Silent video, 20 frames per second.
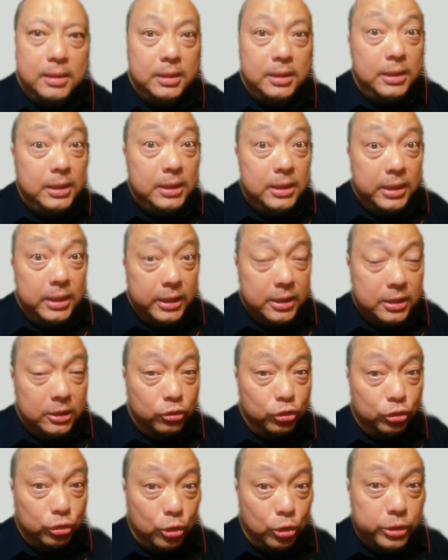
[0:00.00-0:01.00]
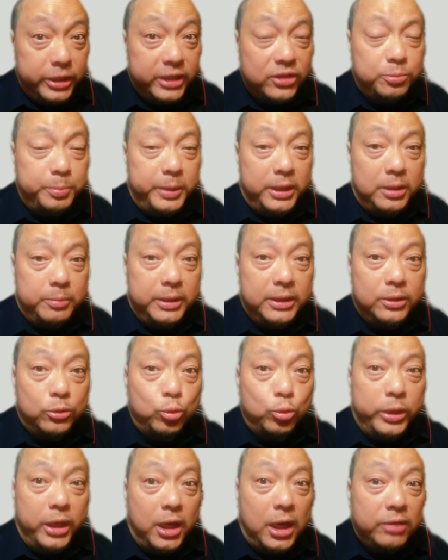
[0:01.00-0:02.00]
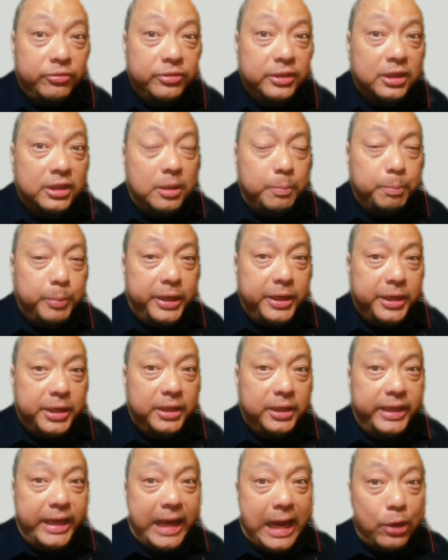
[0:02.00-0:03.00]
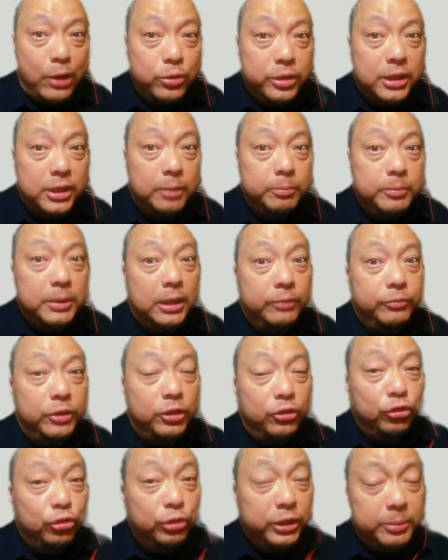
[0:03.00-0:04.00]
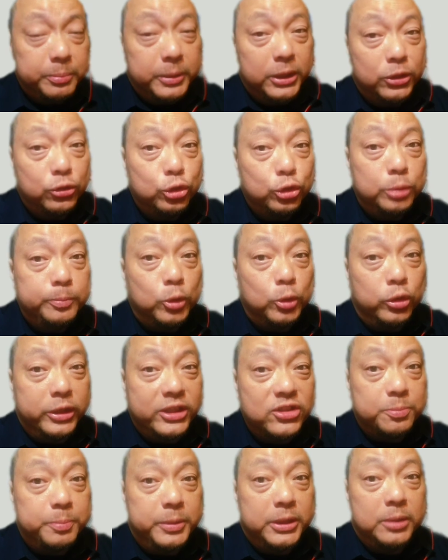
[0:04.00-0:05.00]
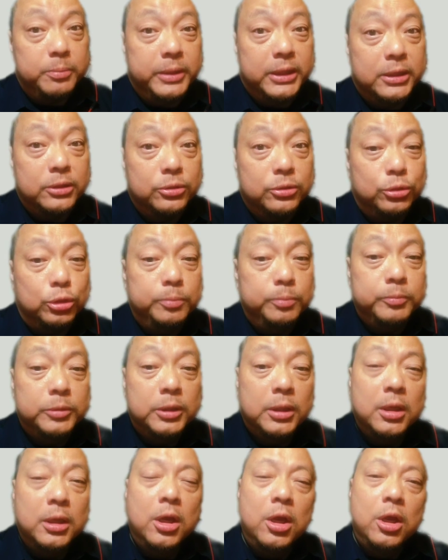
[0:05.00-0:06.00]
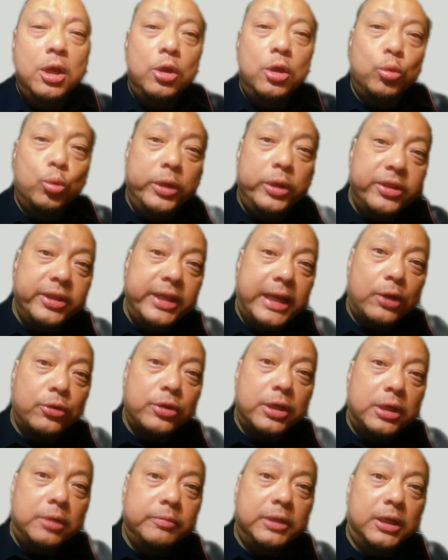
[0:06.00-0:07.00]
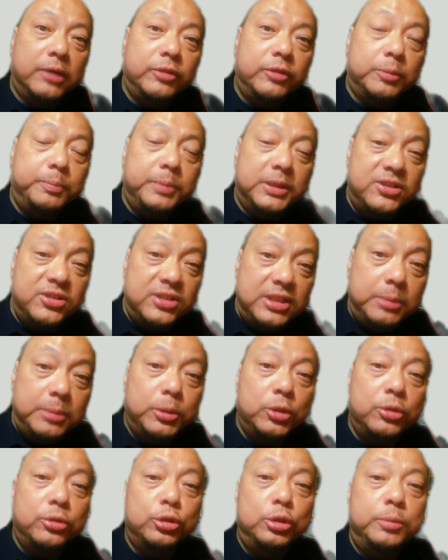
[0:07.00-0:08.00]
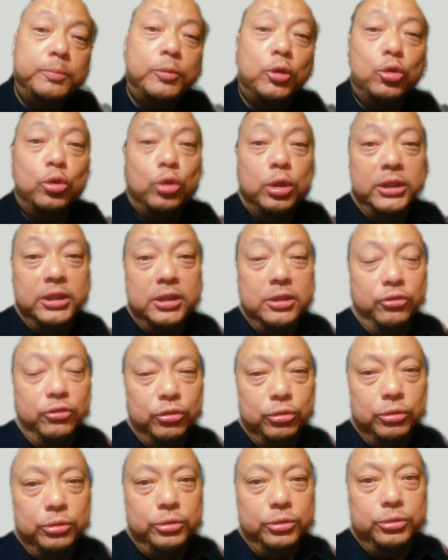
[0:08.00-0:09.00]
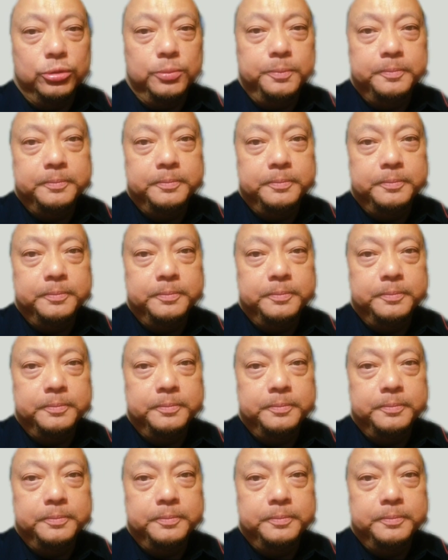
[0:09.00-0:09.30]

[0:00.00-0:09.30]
In a controlled experiment, we often compare the outcome of the treatment group or experimental group with the outcome of the placebo group or the control group.